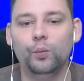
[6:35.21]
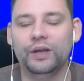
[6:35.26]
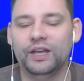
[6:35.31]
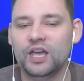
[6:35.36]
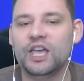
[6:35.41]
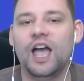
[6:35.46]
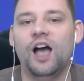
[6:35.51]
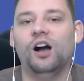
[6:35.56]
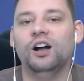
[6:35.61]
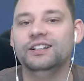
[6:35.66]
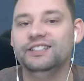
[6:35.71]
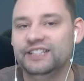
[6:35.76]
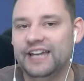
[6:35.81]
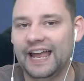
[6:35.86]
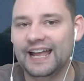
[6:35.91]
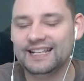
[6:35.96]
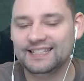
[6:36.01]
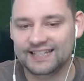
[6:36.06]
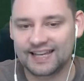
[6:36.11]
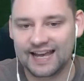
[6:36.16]
we could get our
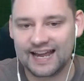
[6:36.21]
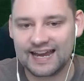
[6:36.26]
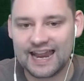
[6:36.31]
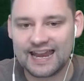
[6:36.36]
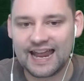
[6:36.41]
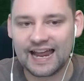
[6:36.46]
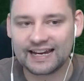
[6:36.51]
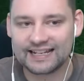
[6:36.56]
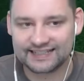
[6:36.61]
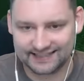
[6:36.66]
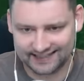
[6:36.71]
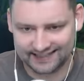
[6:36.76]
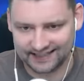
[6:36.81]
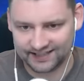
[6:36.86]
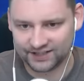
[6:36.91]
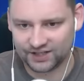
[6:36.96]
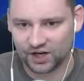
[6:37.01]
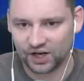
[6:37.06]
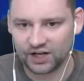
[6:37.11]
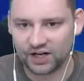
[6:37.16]
data and
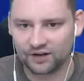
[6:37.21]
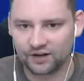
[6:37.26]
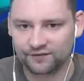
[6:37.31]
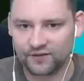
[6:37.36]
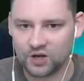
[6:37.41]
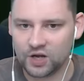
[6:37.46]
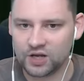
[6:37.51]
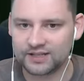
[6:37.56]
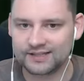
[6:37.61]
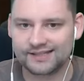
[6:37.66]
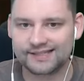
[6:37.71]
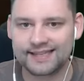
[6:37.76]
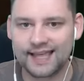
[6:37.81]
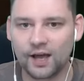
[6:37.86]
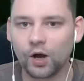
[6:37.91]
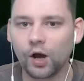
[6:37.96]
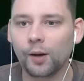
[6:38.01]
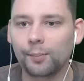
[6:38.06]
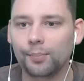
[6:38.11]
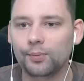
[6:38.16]
analysis kind of
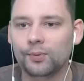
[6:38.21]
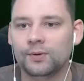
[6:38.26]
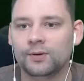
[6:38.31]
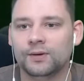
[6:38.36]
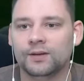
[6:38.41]
set up.